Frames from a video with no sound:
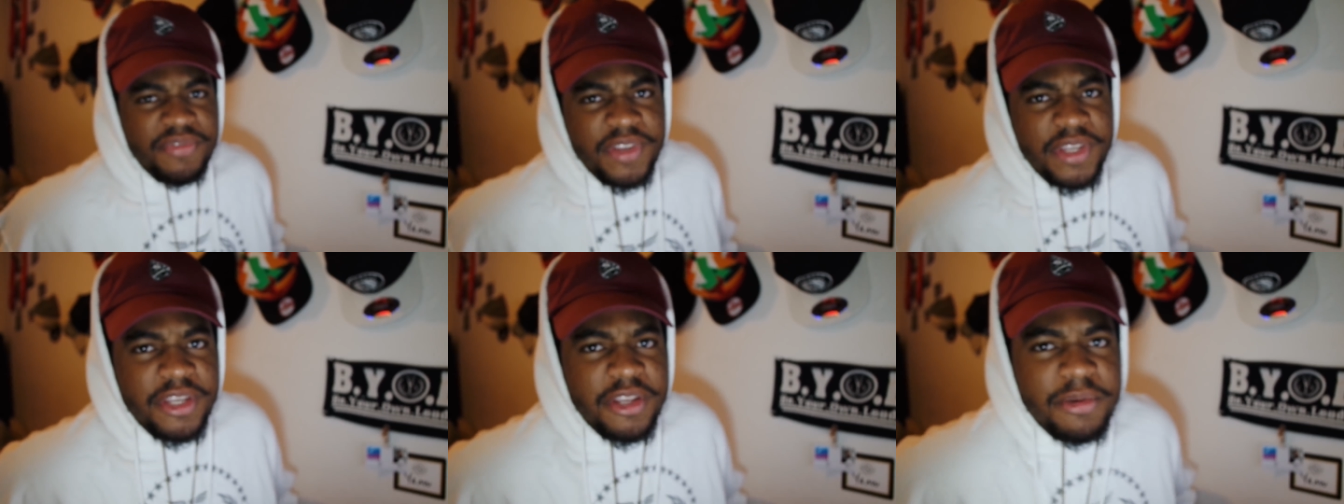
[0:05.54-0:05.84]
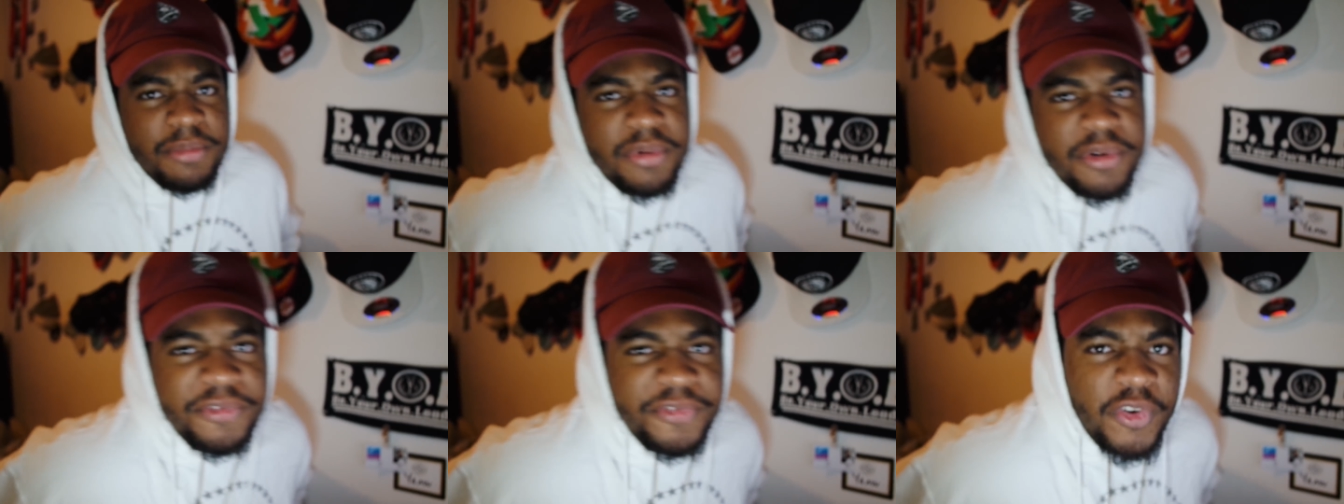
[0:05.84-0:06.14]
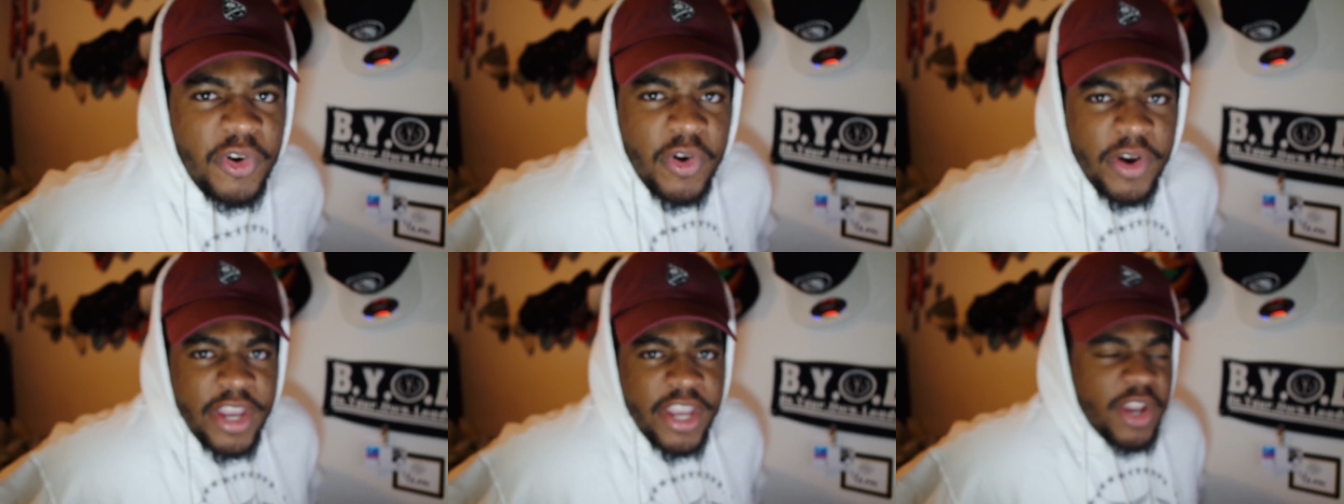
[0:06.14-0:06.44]
this video
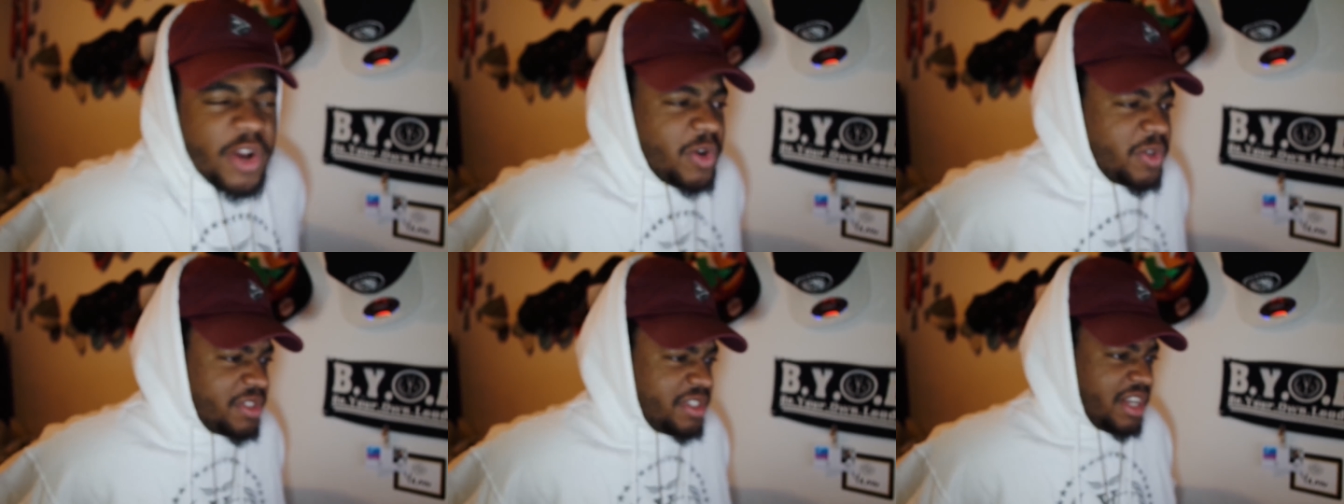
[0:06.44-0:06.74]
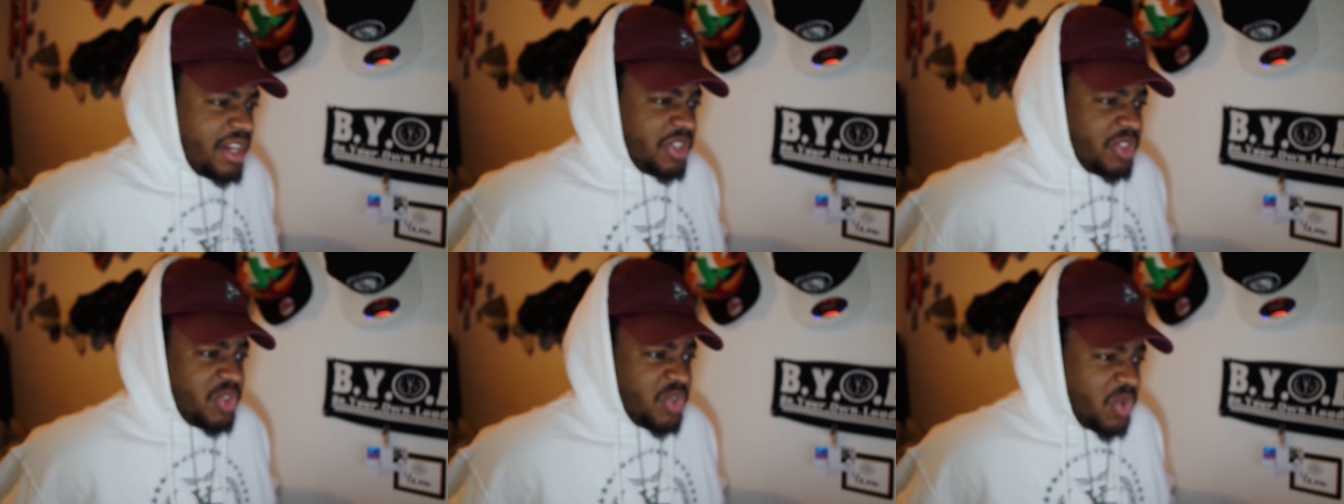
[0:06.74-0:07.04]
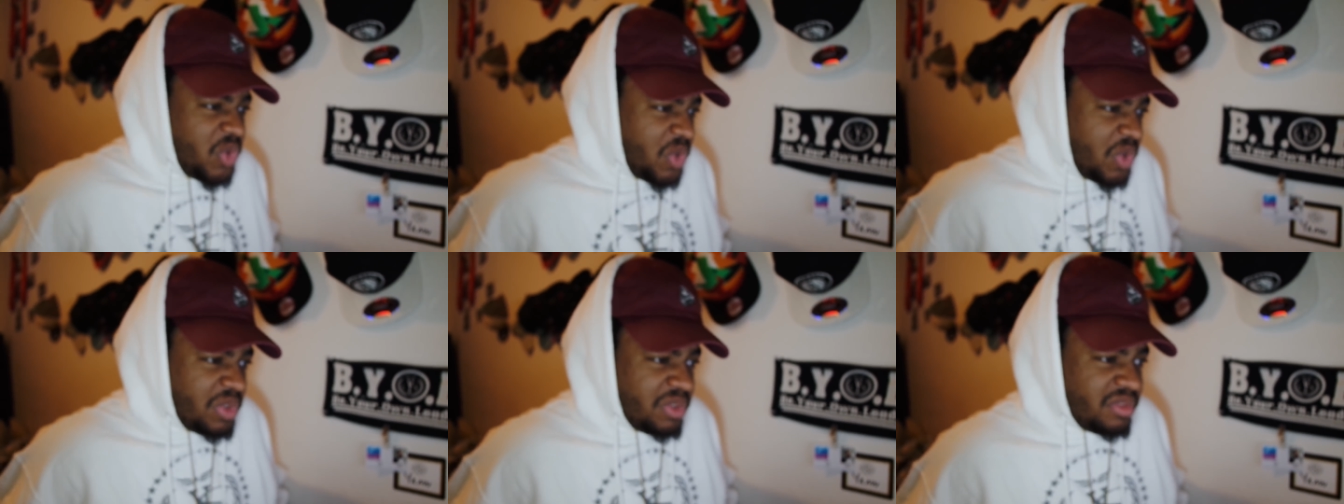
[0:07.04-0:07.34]
before it goes down
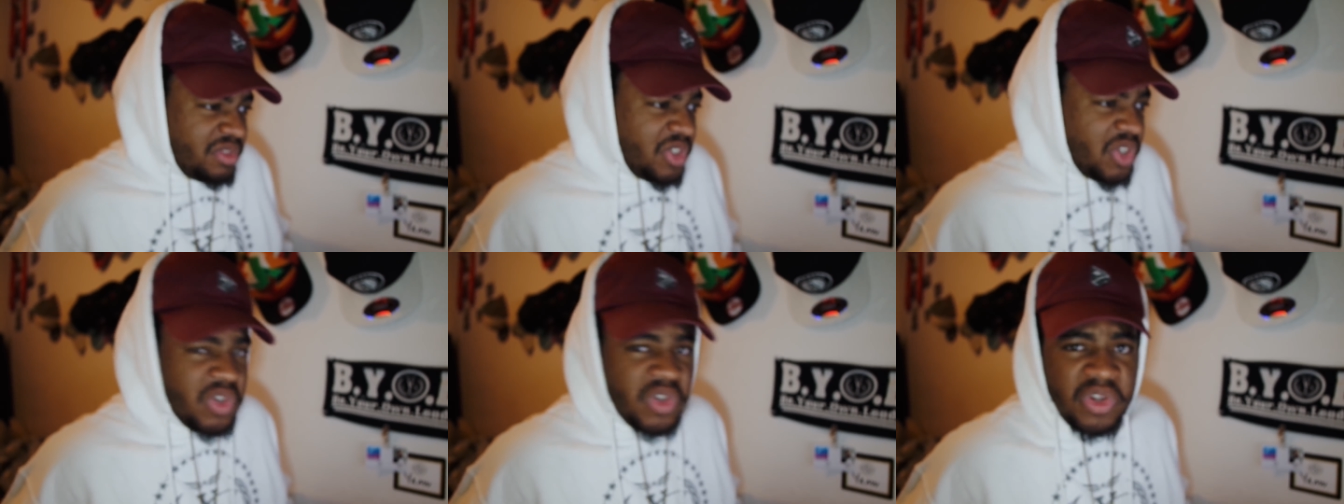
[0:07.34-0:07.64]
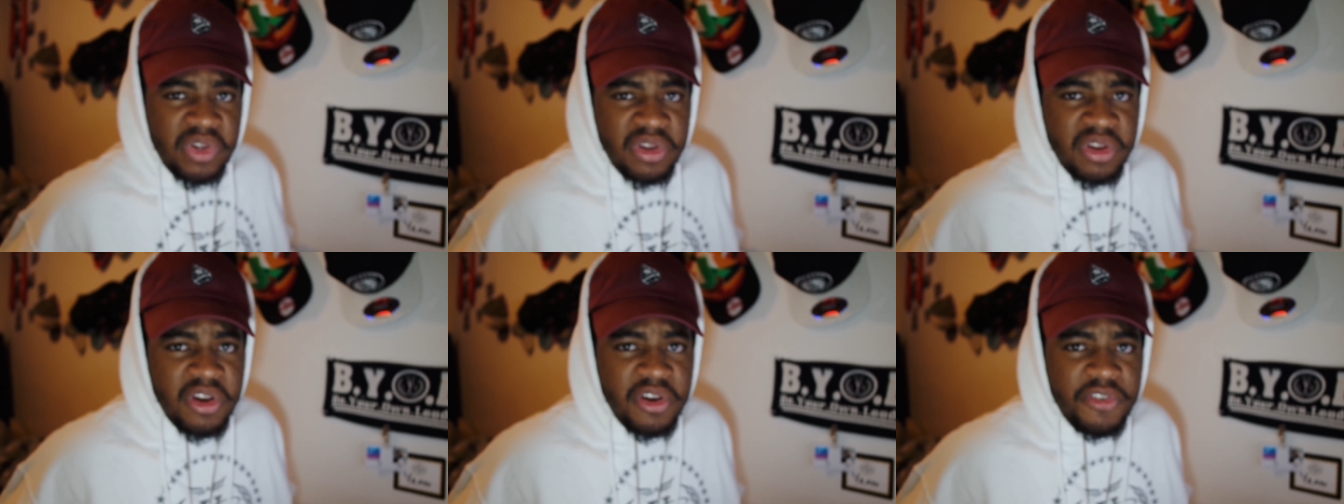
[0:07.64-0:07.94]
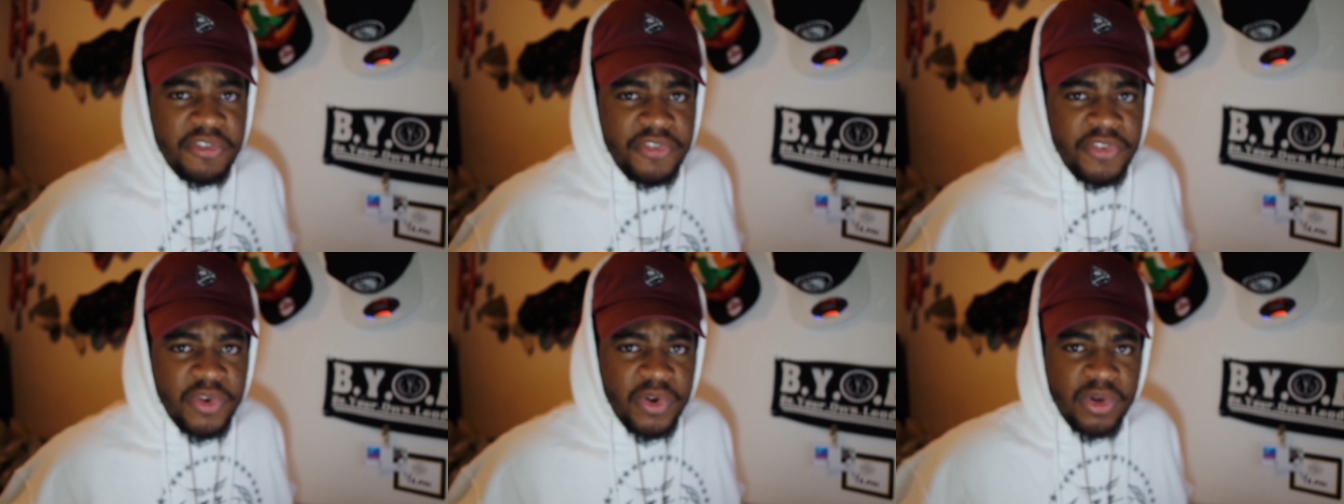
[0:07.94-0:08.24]
to, you know,
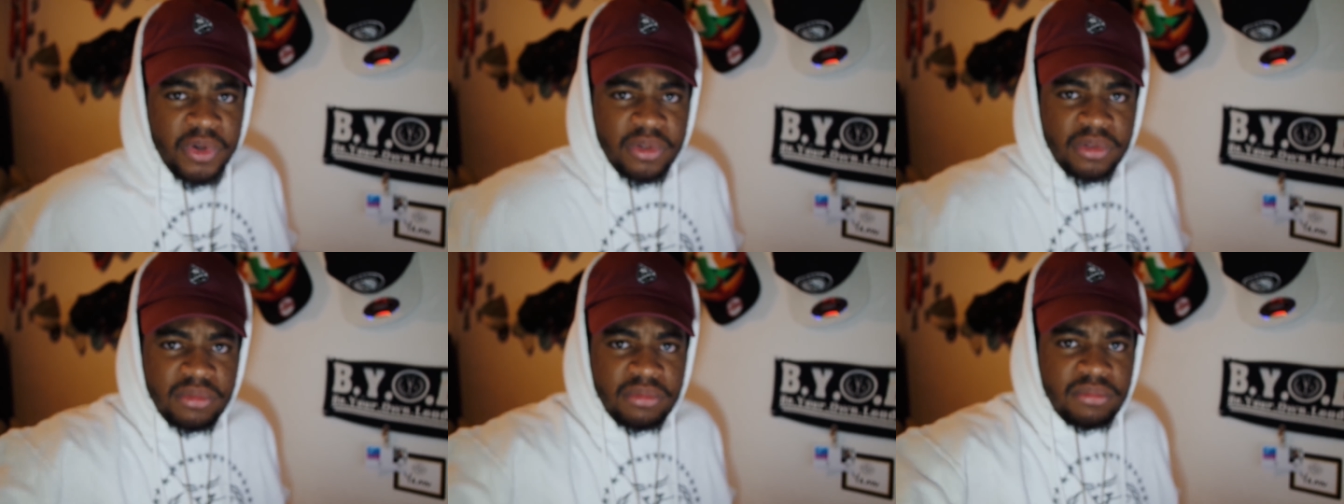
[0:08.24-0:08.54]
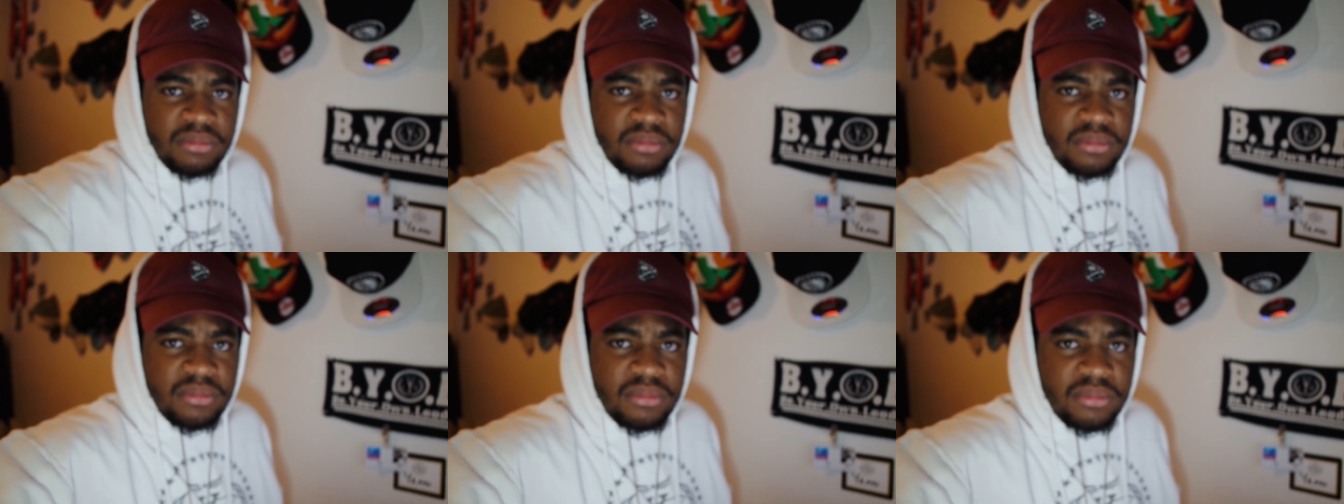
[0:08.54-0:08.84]
a full